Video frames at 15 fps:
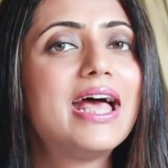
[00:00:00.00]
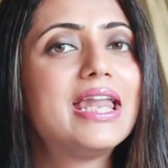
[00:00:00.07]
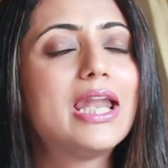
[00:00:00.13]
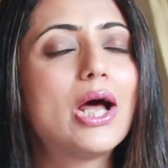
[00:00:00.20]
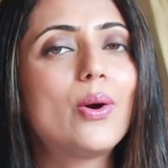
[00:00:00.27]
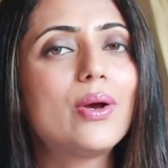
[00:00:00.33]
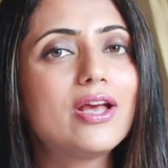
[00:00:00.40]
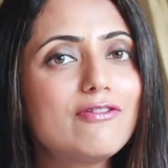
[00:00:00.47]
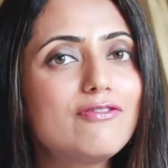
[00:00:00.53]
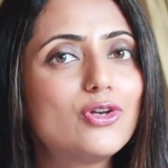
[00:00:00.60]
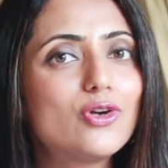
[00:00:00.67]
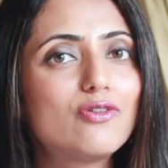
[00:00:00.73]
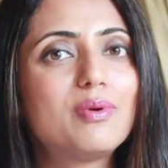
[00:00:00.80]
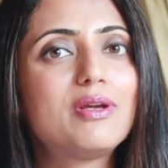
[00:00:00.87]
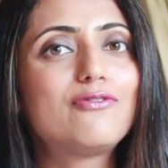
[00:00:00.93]
Now,
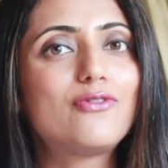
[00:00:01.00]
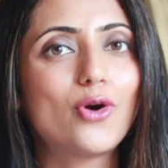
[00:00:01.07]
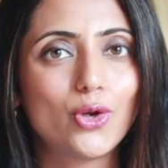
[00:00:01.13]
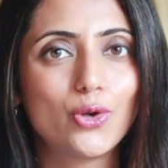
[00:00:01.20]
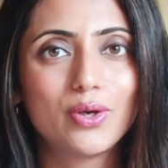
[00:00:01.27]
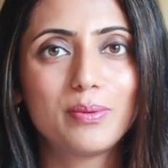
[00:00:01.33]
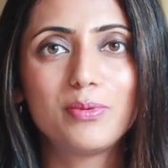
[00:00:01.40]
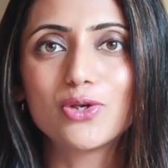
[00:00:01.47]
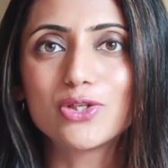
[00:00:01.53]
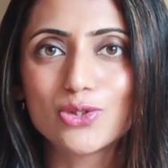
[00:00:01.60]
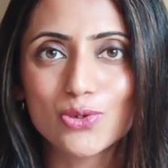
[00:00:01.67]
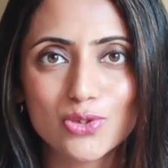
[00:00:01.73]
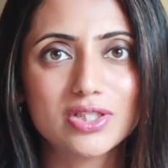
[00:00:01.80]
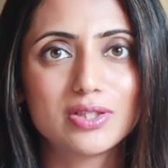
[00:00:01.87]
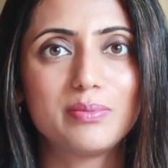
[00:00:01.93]
if you've been following me on
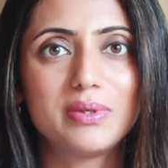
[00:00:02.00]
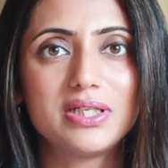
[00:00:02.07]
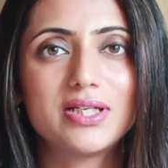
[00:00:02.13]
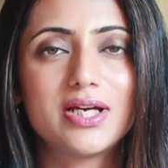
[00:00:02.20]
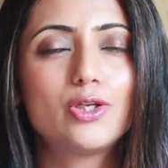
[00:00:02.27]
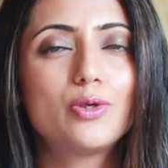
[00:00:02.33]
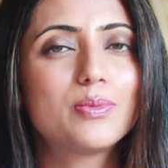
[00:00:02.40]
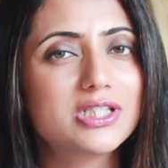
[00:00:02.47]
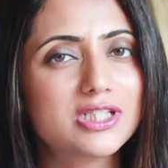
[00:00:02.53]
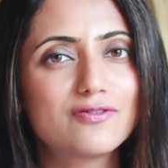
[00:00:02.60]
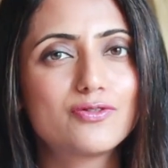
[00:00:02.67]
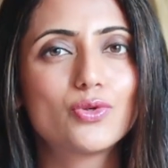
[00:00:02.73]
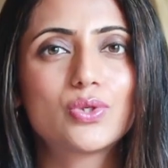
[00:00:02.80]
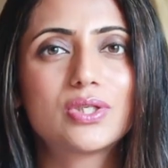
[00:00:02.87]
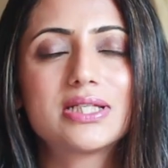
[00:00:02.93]
social media, you must
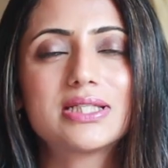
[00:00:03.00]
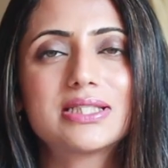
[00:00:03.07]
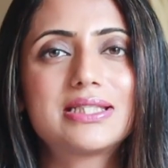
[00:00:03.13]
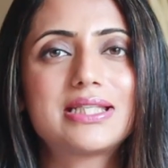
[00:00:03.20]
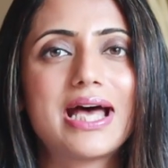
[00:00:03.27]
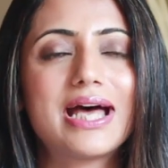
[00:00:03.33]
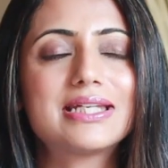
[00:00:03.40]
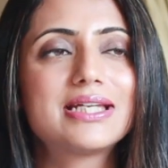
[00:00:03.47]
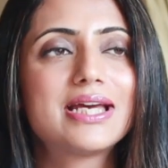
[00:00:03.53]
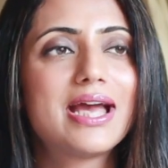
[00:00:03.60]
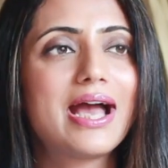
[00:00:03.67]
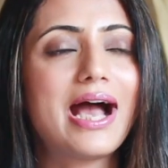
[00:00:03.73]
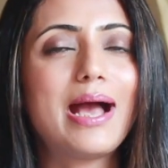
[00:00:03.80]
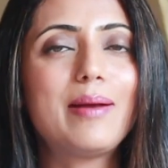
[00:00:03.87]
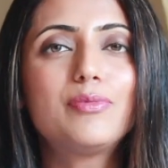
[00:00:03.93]
have noticed that
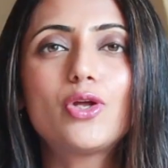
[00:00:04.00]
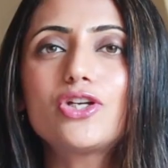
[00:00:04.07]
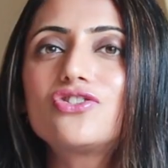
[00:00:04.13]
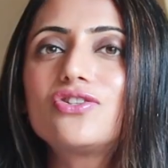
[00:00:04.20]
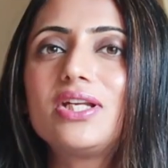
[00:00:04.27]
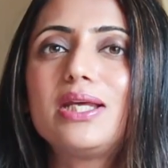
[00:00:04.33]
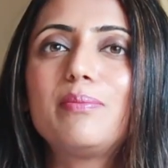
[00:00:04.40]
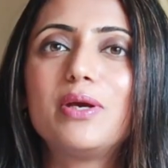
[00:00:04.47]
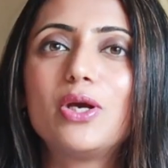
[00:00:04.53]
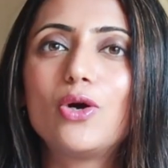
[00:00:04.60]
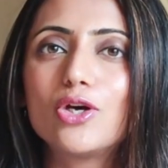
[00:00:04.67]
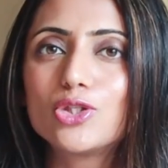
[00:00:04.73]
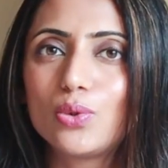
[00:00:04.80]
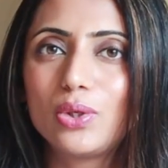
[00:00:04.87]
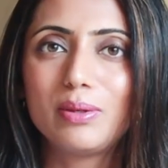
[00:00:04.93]
I'm not really
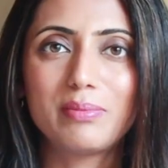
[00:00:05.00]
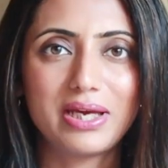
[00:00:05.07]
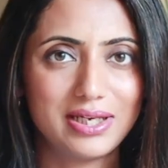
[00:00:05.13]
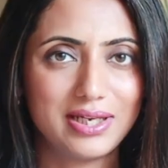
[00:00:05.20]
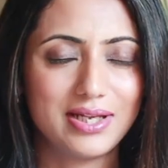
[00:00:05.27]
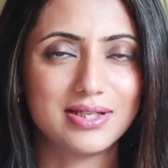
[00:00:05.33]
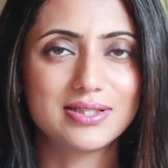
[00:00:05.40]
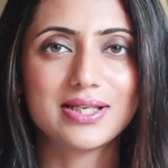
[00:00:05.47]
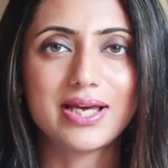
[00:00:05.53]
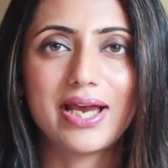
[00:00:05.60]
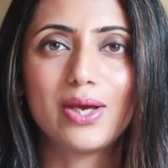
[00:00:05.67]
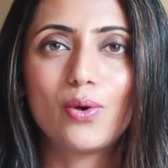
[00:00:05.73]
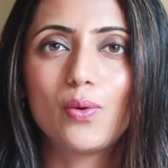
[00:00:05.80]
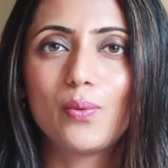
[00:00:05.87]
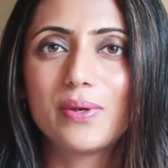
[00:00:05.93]
big on doing my nails.
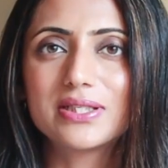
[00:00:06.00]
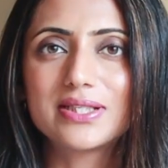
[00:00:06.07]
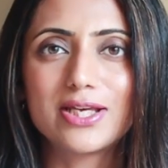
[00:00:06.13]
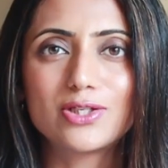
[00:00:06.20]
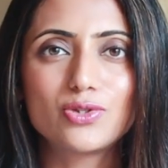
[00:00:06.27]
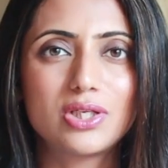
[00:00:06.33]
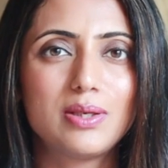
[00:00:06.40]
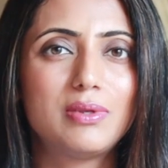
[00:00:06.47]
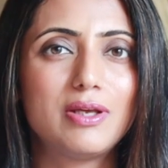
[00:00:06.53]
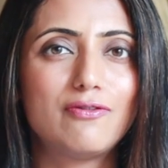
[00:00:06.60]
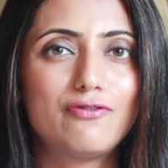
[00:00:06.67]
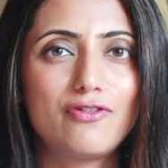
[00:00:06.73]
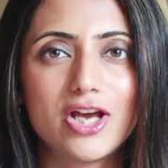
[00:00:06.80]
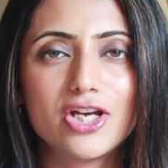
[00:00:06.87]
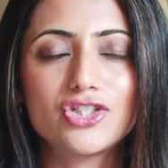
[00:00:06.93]
I always like to keep
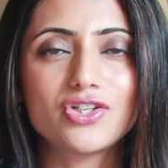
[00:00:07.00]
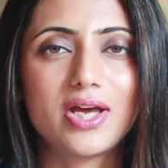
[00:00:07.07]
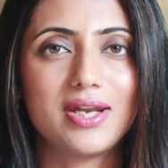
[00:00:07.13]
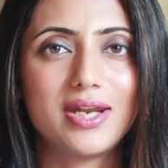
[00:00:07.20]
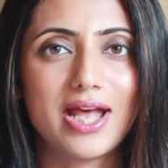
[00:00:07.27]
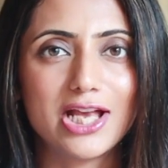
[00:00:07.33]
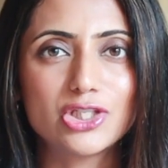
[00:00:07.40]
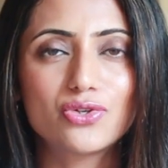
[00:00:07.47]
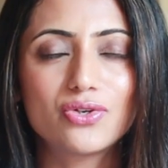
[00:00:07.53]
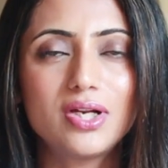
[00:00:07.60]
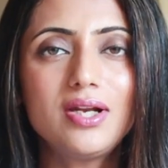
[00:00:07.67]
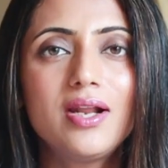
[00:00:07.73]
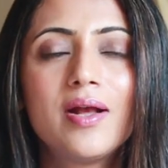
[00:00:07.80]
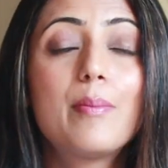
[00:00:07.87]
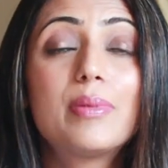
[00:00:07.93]
them fresh and
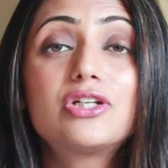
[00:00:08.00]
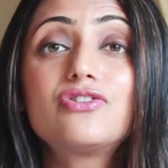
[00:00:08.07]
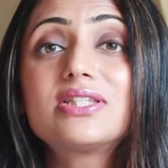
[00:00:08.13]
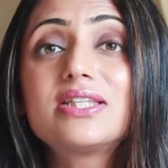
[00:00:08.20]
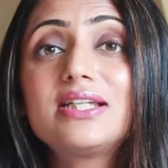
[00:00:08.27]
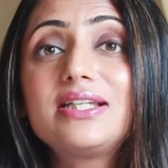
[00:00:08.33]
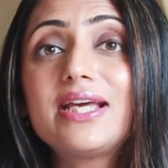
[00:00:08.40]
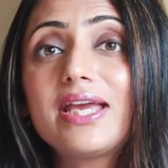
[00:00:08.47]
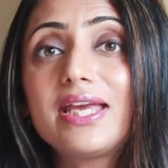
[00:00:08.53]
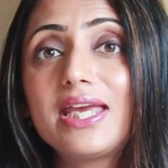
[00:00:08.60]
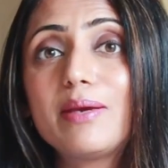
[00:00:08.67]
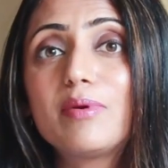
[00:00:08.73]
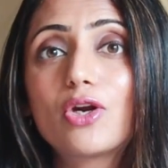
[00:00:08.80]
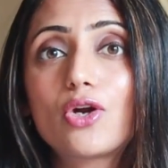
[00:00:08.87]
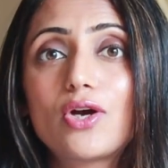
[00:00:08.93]
natural. But recently I
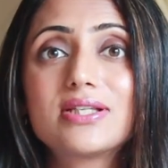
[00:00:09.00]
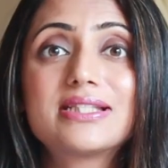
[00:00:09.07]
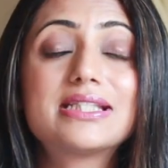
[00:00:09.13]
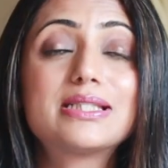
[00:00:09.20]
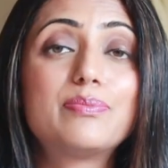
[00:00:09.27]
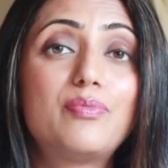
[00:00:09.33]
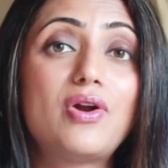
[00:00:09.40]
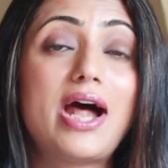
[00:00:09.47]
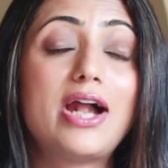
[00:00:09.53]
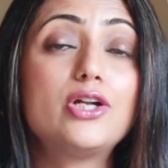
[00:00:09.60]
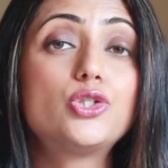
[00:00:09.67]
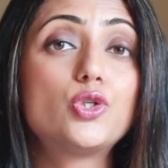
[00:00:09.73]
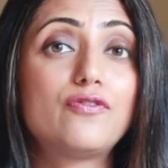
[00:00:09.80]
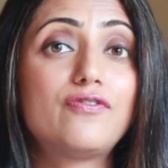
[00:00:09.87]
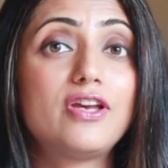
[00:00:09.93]
came across this
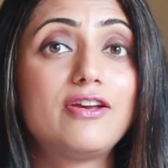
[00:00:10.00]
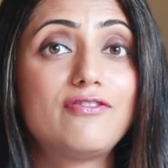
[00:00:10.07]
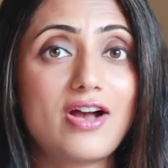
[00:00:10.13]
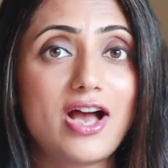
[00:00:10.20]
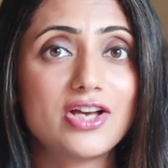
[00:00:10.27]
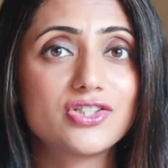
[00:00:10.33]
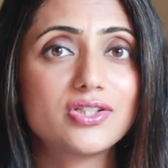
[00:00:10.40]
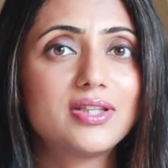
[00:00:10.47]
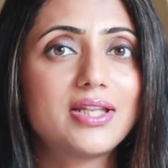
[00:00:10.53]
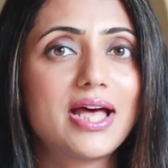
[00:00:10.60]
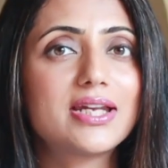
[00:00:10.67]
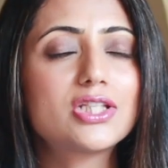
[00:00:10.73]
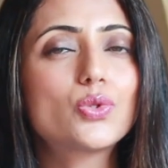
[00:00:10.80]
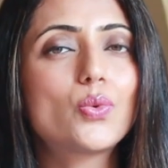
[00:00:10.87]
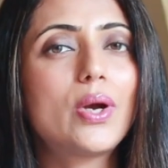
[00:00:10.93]
brand JOFAY Fashion
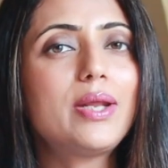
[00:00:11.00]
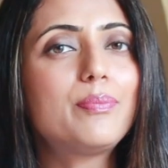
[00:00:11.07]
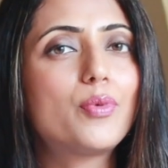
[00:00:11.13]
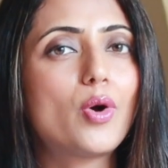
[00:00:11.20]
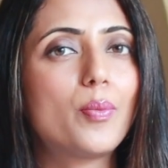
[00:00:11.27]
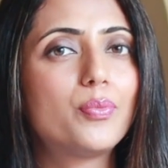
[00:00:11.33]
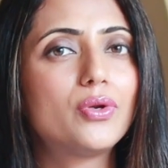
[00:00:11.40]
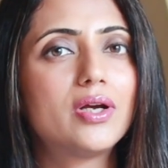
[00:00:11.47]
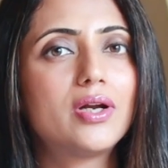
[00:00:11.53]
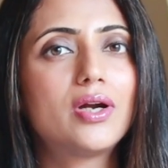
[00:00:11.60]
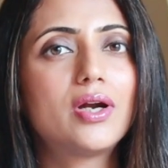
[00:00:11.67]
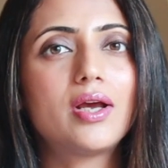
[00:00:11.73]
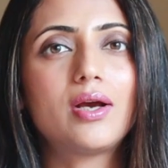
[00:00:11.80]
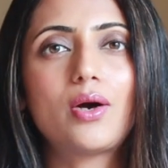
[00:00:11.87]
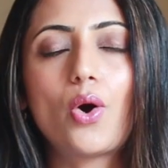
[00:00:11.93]
that is quite
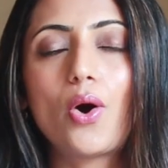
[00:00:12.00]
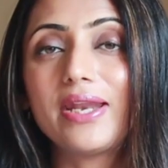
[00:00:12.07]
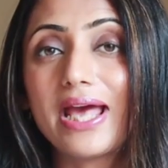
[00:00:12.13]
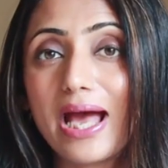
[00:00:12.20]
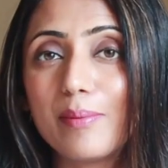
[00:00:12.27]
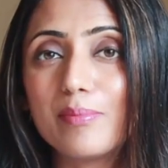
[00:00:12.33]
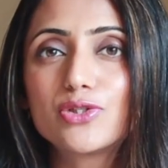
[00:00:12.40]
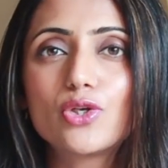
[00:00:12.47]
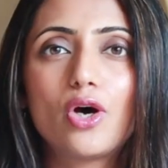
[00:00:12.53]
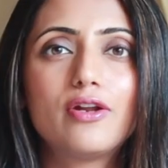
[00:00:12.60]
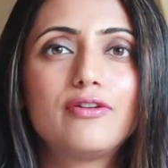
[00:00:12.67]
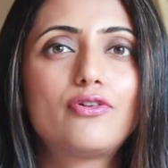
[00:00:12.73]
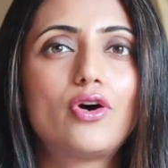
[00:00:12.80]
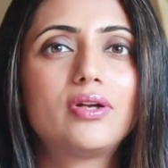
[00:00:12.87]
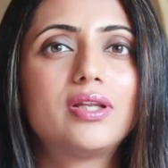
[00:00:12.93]
popular on
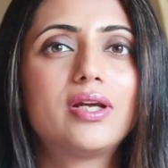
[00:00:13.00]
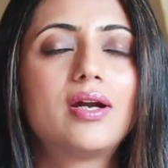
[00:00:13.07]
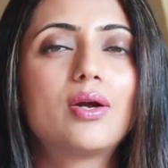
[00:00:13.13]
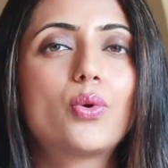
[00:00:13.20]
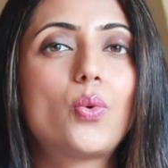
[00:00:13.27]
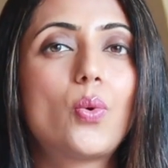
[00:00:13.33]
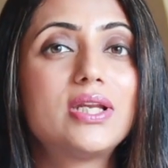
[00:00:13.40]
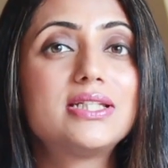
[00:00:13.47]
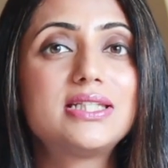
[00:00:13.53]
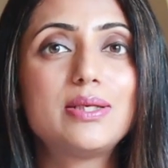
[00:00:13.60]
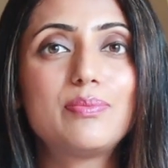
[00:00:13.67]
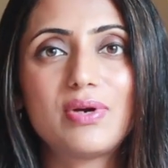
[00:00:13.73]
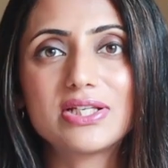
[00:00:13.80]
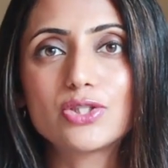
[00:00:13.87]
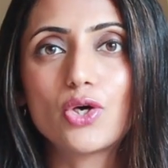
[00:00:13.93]
Amazon for their
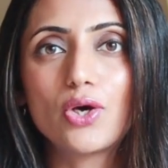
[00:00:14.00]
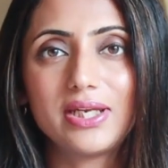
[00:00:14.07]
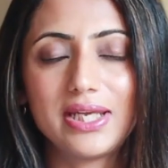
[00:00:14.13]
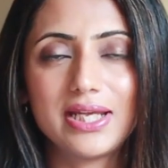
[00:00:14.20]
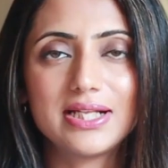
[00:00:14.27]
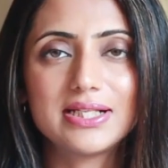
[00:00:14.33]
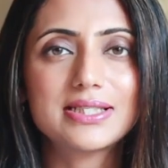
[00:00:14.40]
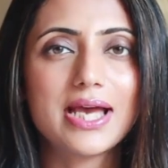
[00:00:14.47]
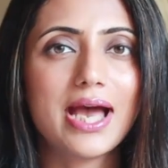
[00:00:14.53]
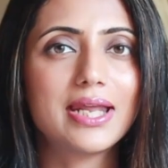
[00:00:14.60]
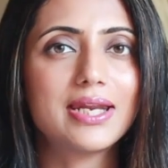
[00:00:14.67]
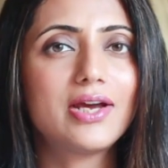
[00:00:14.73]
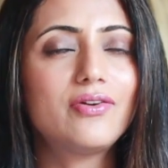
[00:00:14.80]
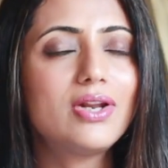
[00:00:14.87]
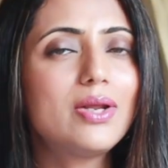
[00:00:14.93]
quality press-on nails,
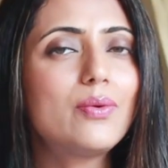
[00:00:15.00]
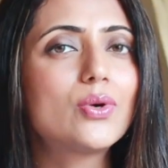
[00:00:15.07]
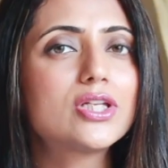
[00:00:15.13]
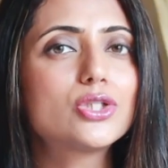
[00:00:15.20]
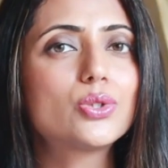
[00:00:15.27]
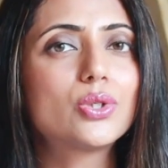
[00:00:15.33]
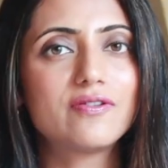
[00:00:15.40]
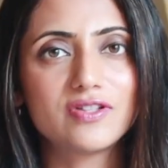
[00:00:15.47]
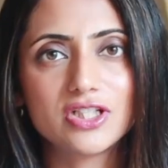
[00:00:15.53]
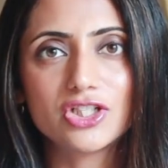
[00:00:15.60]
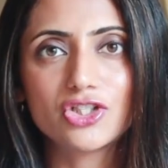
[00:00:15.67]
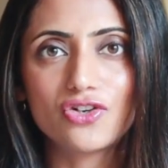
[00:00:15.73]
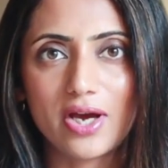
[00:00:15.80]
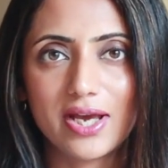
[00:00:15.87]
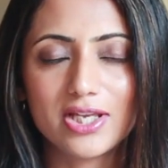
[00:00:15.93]
and I really wanted to give it
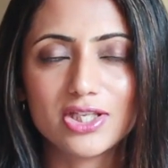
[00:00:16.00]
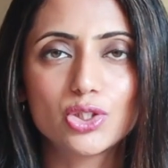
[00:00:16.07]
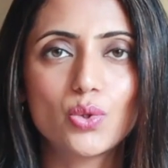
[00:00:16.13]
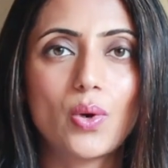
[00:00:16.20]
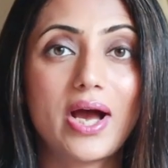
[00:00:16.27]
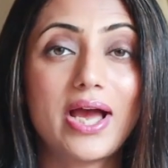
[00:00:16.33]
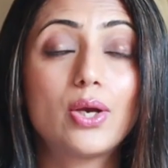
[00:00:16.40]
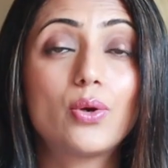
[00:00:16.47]
a try. So I